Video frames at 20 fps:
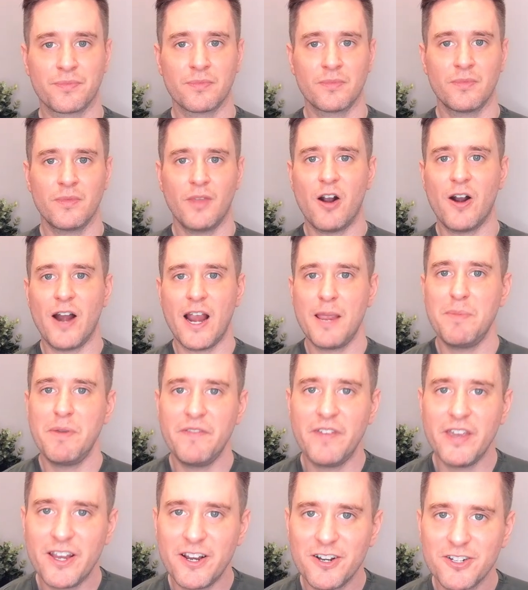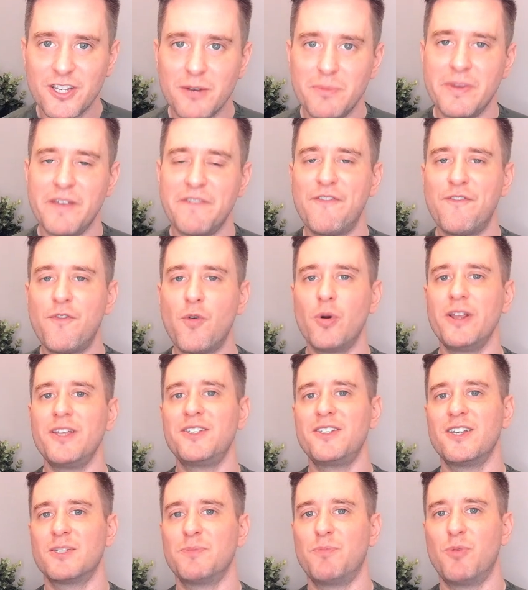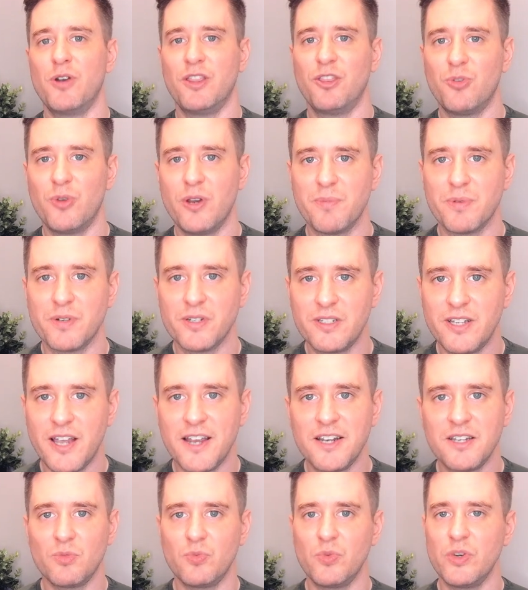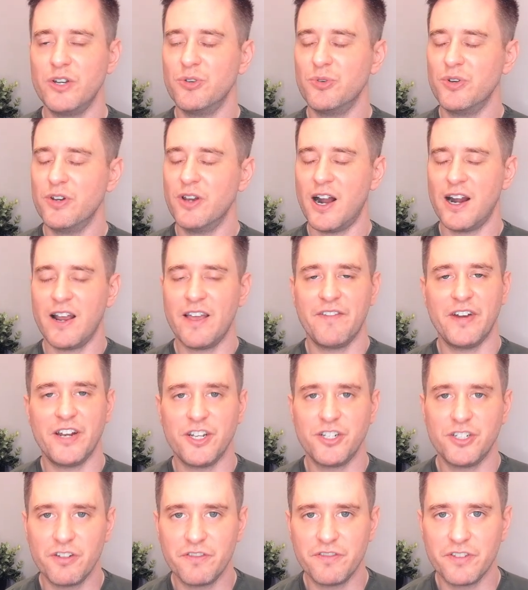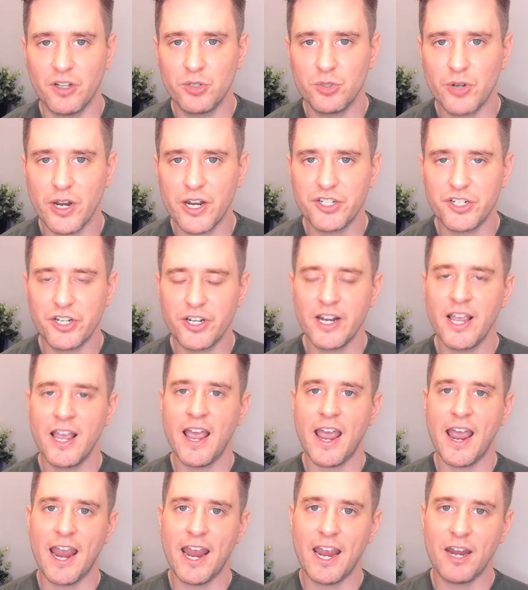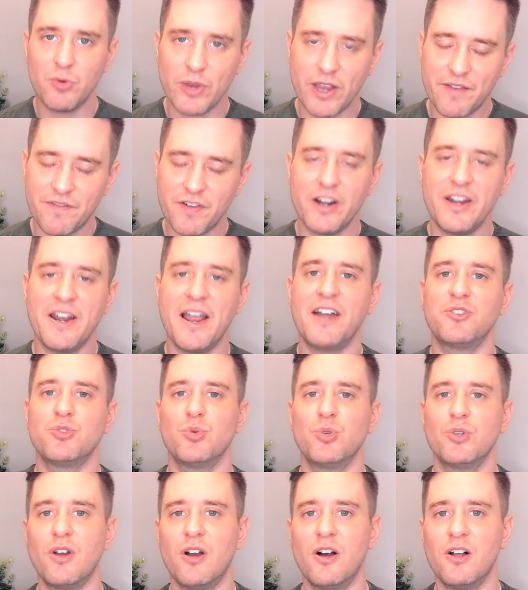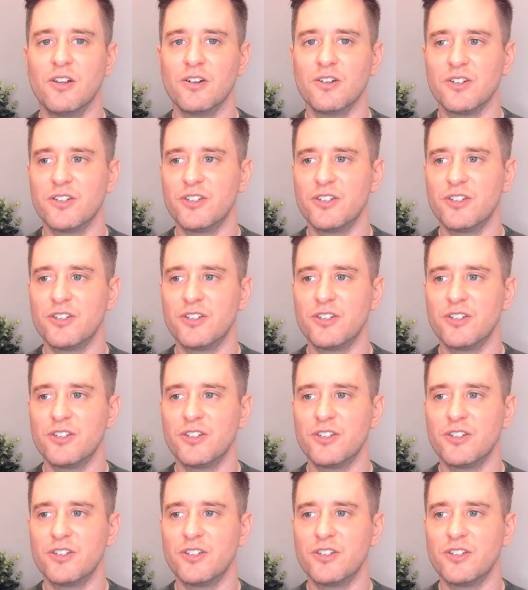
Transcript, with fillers: Our ABV here is going to be 46.3%. We do not have any chill filtration, and we have our natural color.